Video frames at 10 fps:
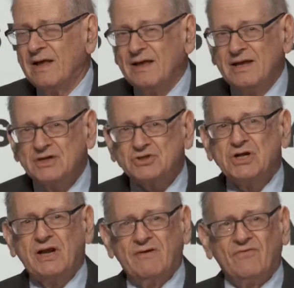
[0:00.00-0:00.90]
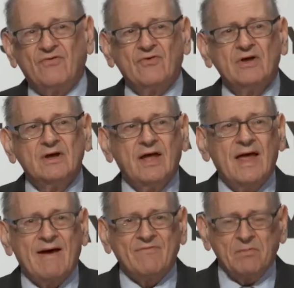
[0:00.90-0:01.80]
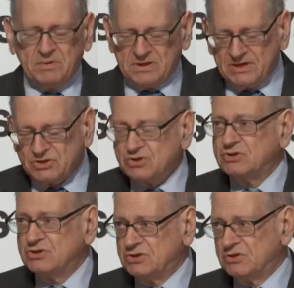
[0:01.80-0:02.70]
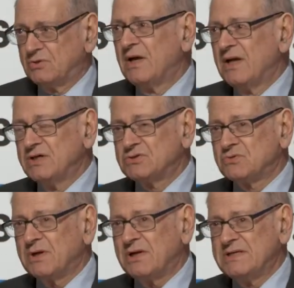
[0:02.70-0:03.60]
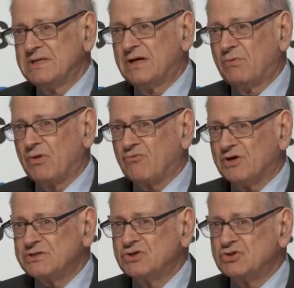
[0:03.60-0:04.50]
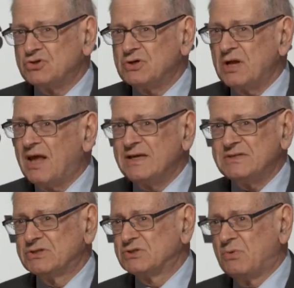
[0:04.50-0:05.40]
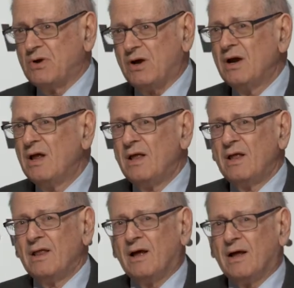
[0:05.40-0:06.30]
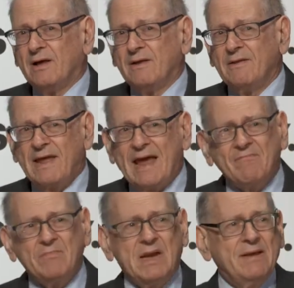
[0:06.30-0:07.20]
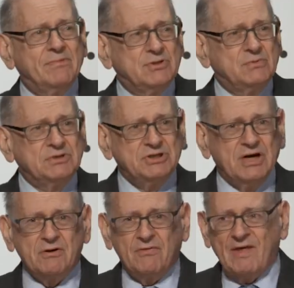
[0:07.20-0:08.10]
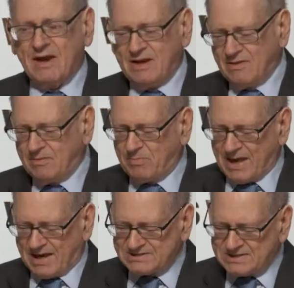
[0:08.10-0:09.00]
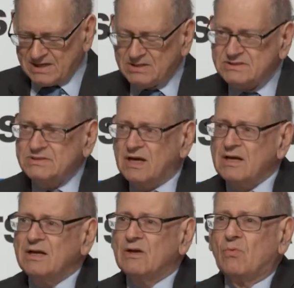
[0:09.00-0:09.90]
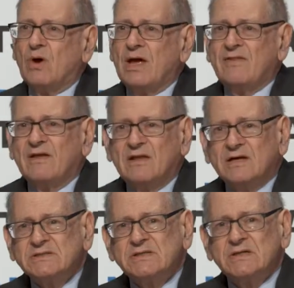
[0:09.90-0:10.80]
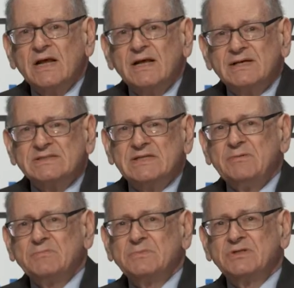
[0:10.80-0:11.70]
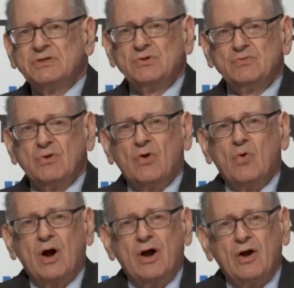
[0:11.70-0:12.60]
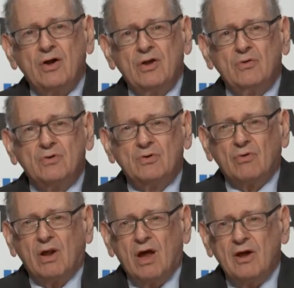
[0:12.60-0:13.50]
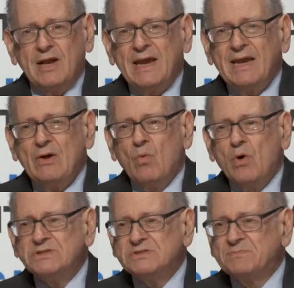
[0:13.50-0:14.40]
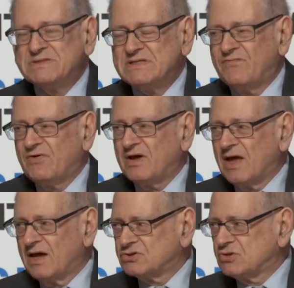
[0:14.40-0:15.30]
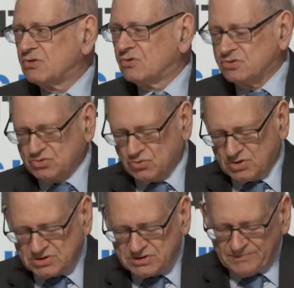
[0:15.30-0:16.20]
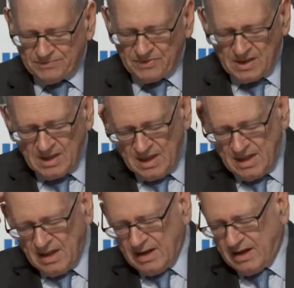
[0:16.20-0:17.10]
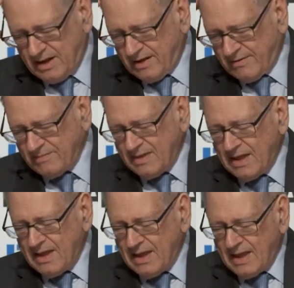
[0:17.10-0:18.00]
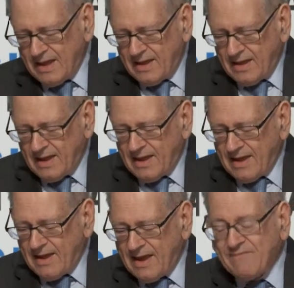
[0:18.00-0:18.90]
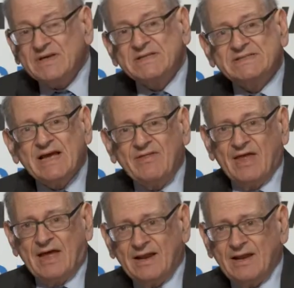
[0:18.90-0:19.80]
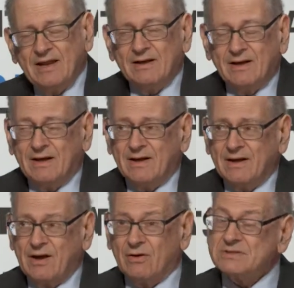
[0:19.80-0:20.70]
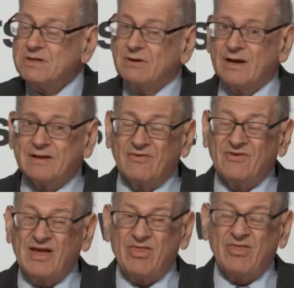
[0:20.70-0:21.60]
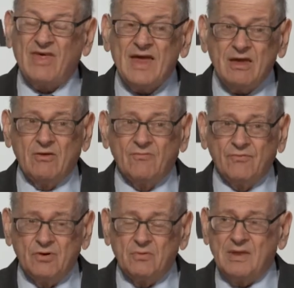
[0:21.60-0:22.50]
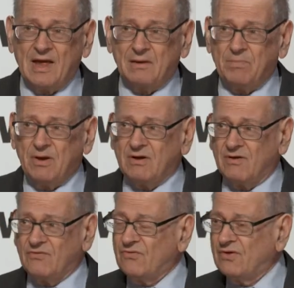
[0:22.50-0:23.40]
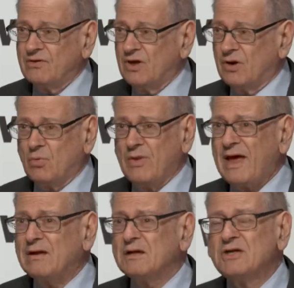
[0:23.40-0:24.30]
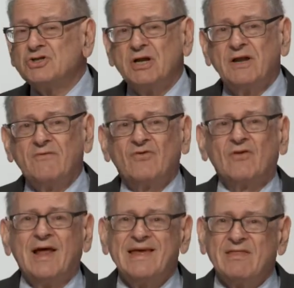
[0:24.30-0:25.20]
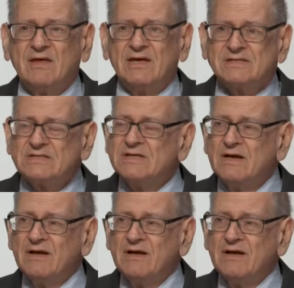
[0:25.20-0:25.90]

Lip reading: initiatives have the potential to do is really deal with trust in certain cases where they haven't been able to engender that in the past. And it's done it in a way that doesn't seem to require you to rely on any one specific external source. Having said that, I'd also like to say thank you for doing that, because without initiatives like this,